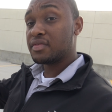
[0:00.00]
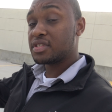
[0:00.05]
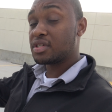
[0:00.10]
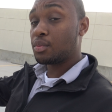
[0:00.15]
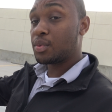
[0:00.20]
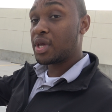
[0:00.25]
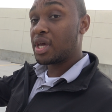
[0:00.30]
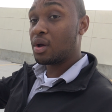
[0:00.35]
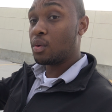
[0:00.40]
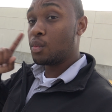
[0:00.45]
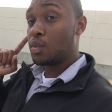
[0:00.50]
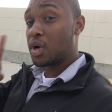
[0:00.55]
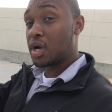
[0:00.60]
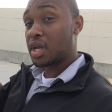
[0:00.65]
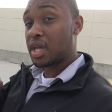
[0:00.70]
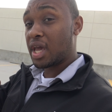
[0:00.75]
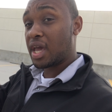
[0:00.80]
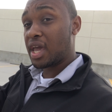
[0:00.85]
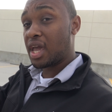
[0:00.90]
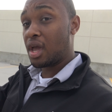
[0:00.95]
until we hit
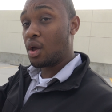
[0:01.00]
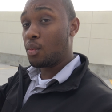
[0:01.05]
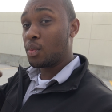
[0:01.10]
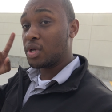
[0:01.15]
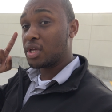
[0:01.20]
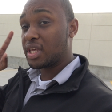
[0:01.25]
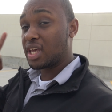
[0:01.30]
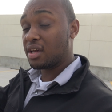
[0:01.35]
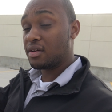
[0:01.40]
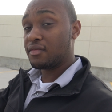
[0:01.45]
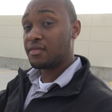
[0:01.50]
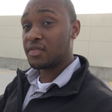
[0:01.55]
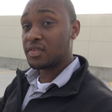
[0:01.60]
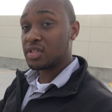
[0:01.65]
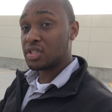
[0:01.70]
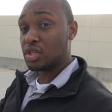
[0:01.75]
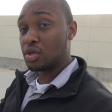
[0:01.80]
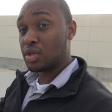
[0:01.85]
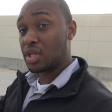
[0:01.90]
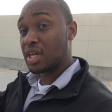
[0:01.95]
1k and we give
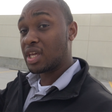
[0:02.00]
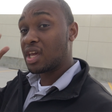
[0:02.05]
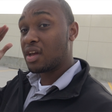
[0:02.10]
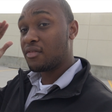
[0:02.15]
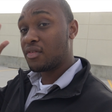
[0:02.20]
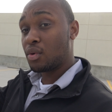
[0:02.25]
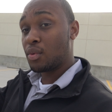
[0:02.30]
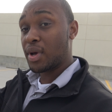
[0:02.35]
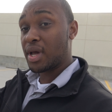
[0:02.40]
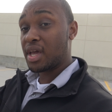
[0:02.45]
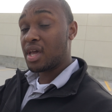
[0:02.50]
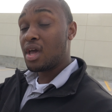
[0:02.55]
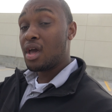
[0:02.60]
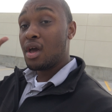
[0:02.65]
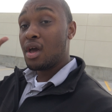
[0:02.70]
do the giveaway